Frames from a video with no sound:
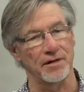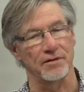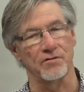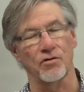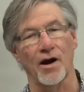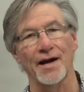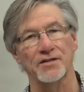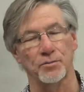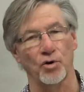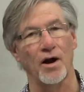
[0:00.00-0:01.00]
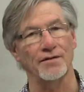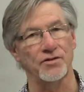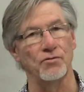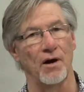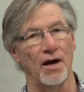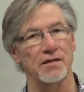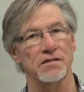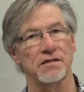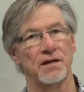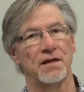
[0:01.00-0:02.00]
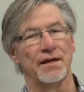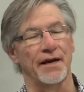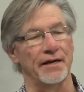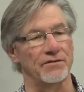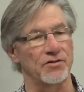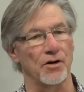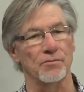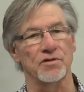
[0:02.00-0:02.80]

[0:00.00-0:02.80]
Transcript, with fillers: Christ brought to us in terms